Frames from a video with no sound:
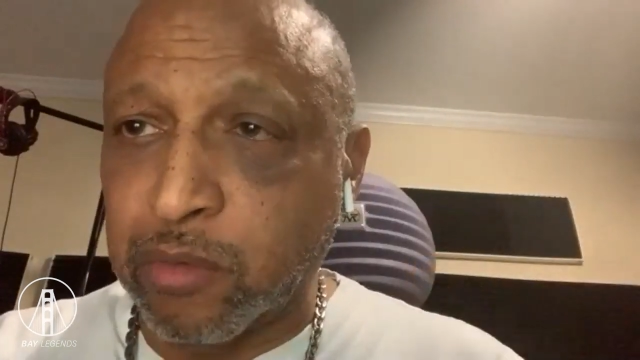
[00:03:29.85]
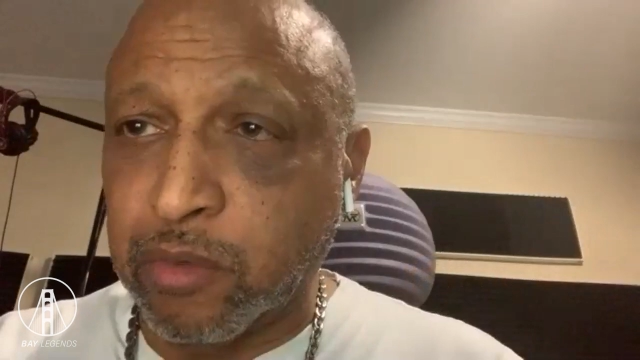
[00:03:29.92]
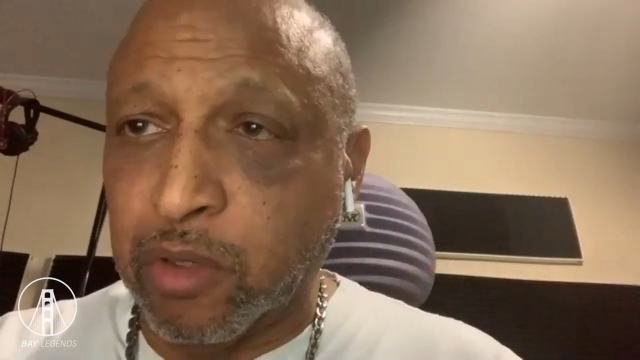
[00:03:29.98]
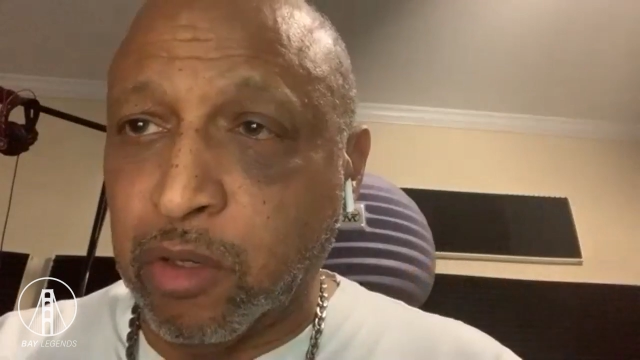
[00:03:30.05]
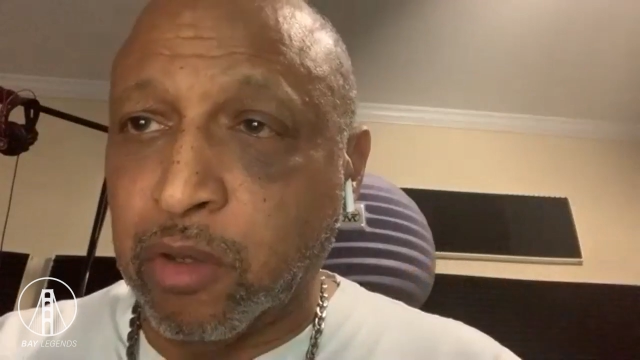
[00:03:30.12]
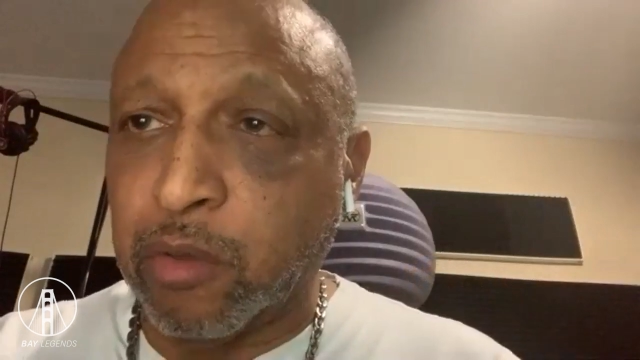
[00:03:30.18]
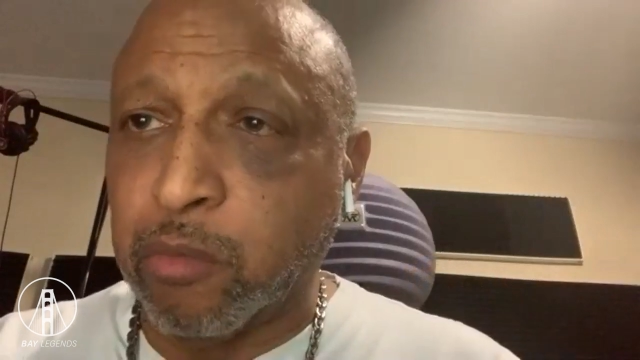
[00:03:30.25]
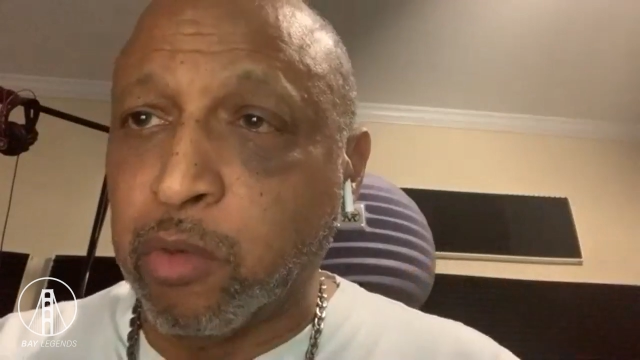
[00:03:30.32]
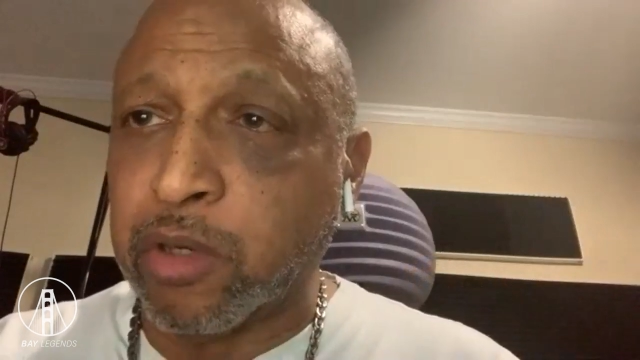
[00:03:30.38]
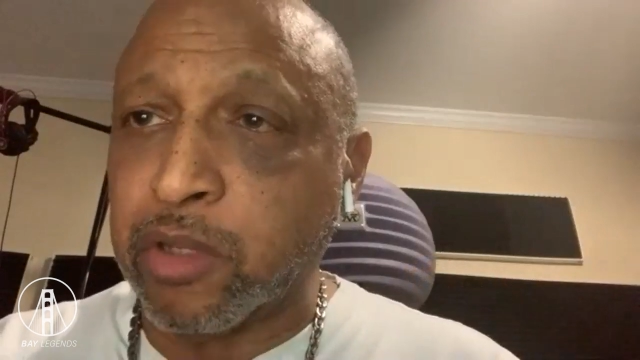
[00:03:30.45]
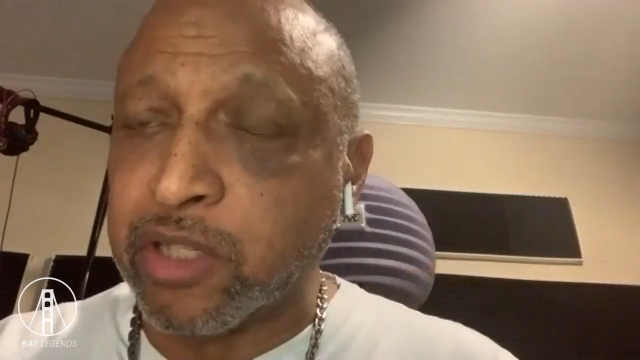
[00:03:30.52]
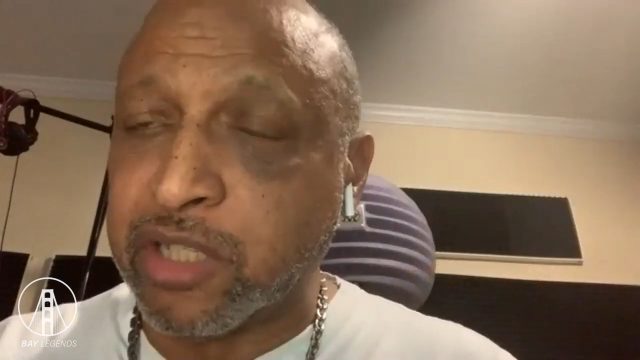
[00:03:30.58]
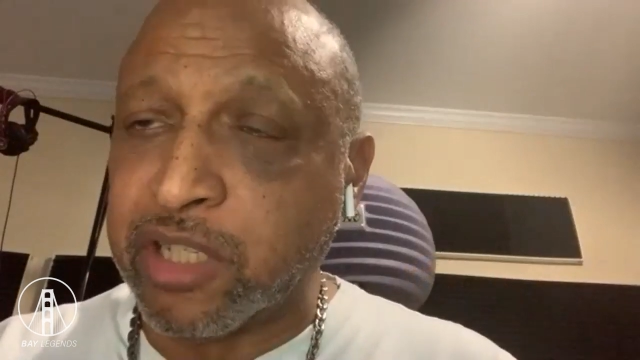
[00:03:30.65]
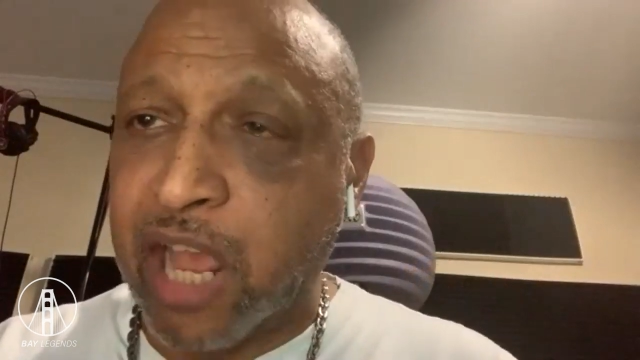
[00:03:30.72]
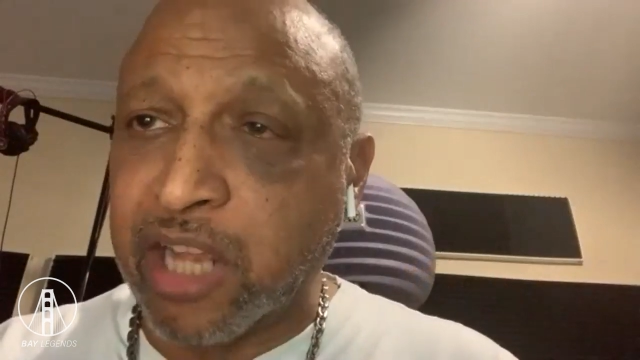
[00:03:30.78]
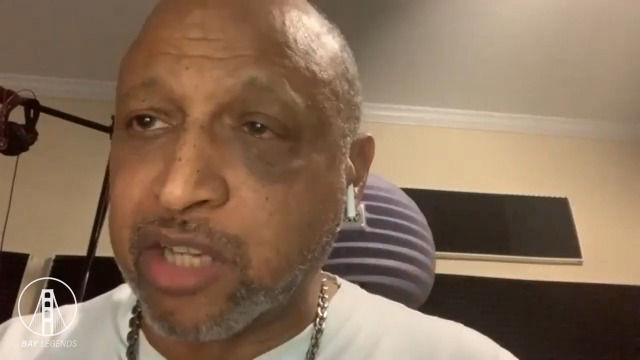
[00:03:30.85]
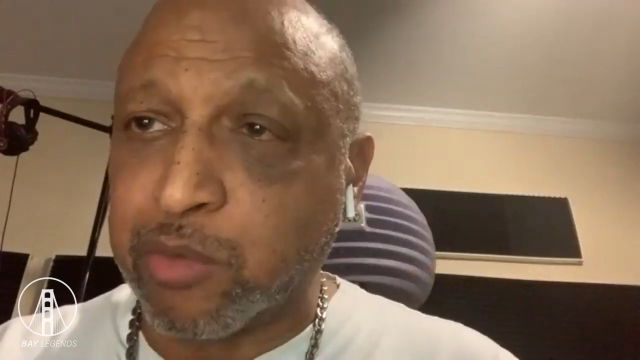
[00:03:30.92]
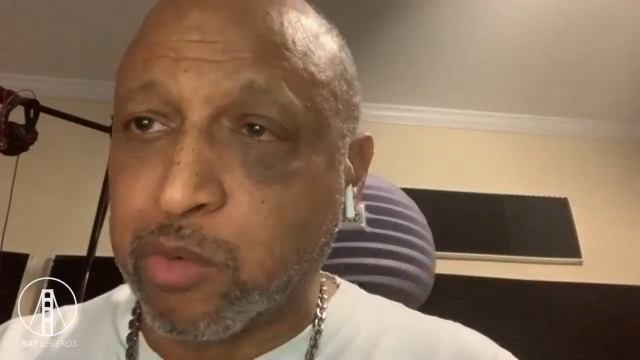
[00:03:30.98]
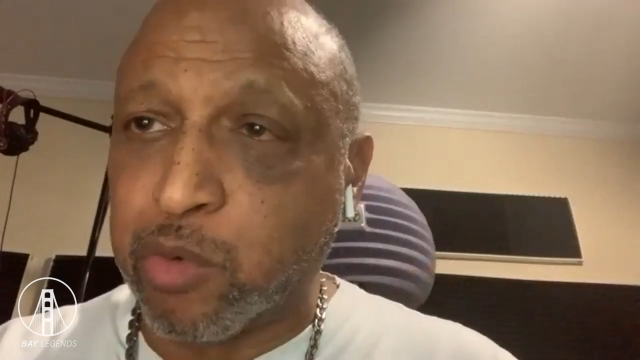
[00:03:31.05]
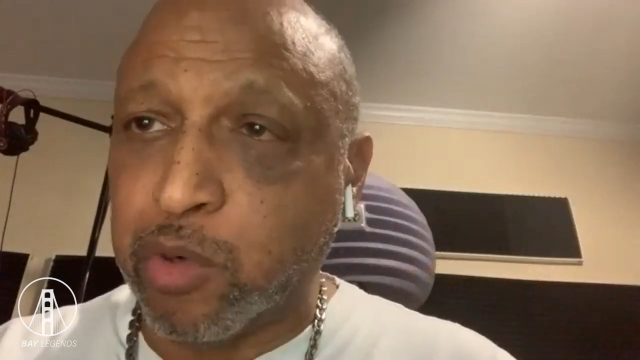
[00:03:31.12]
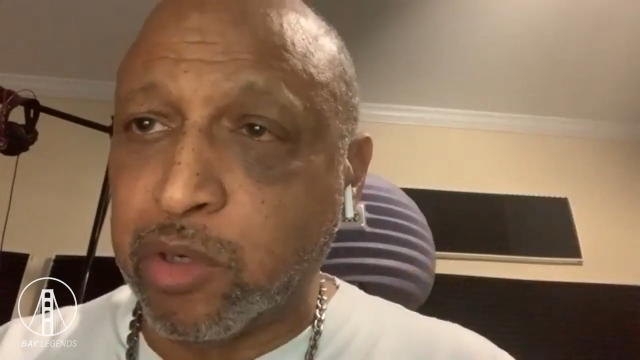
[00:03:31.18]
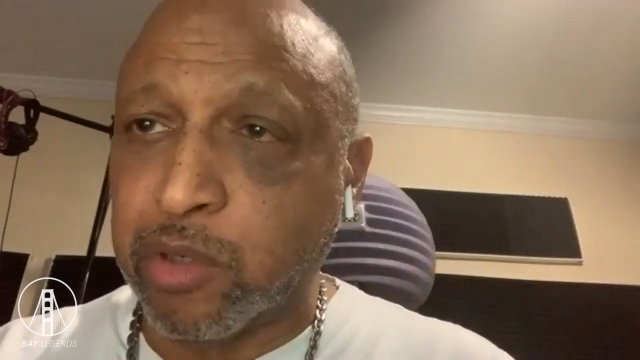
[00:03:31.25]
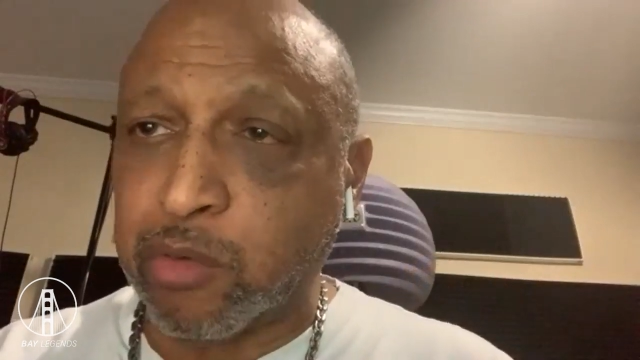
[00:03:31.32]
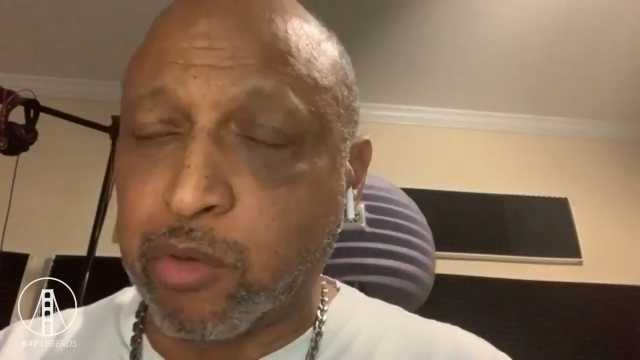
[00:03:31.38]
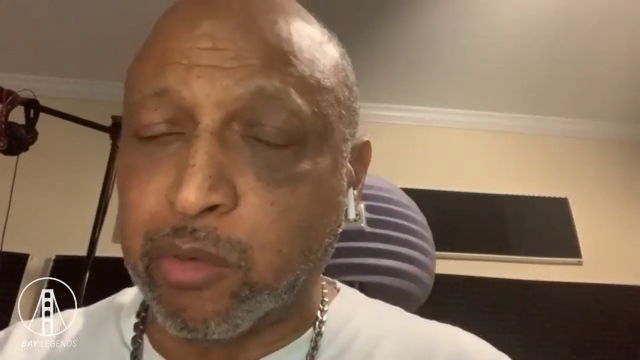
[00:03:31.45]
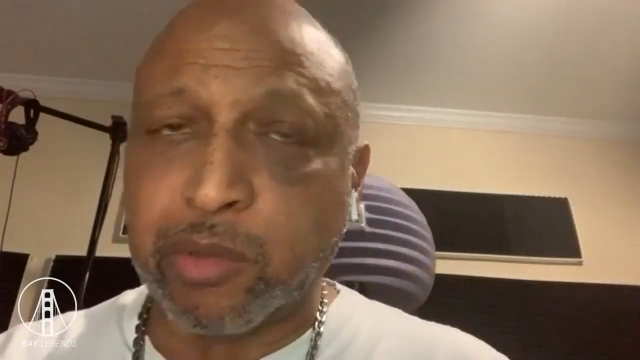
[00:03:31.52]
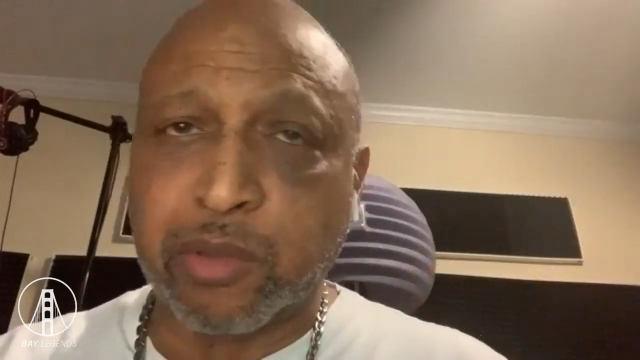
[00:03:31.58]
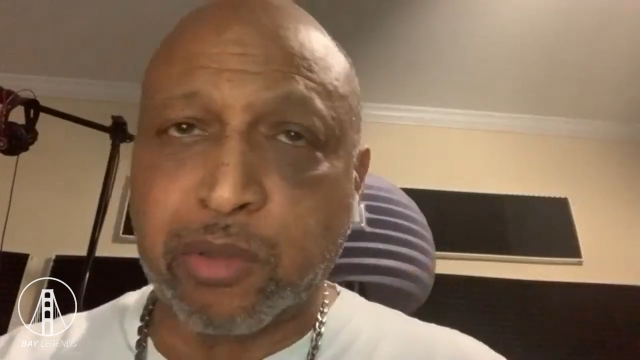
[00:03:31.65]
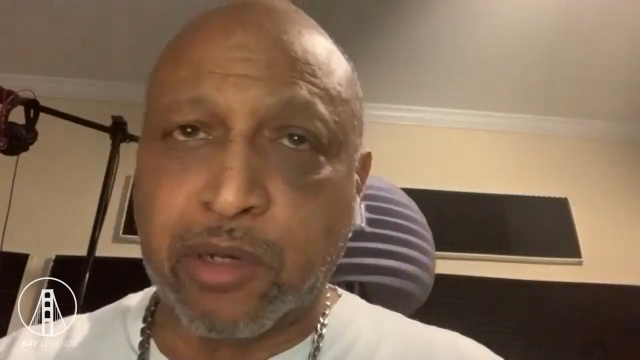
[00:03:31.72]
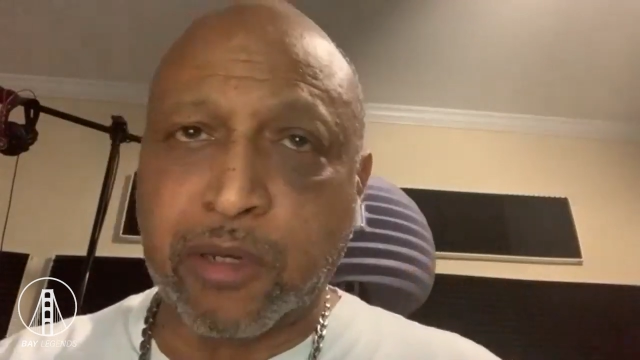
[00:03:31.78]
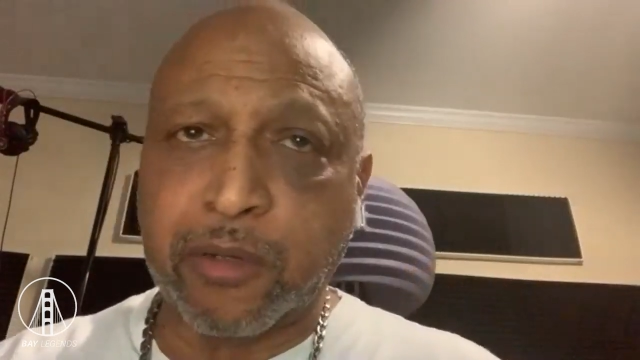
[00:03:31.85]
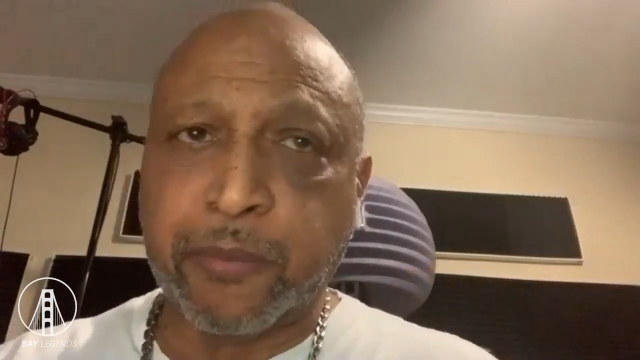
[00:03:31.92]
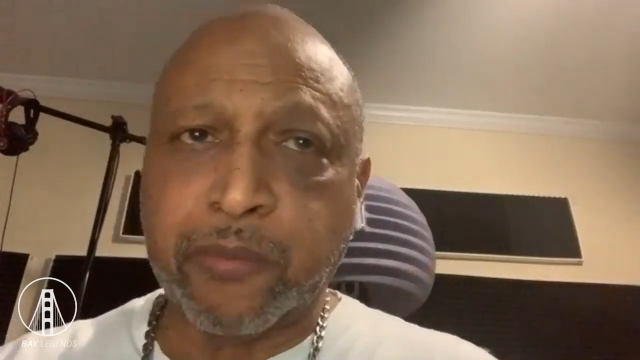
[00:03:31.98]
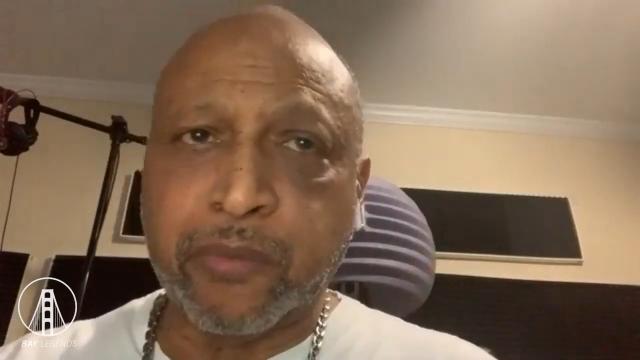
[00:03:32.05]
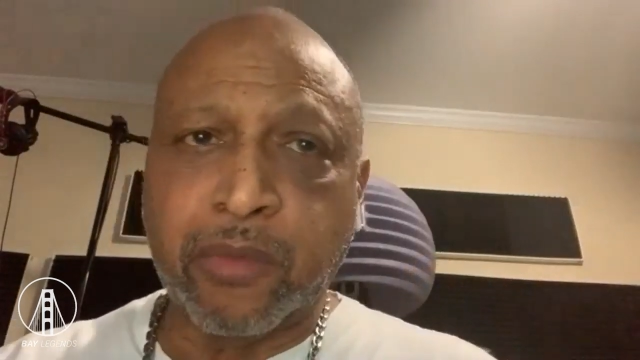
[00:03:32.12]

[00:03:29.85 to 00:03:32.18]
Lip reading: one of the Stax recording groups, right?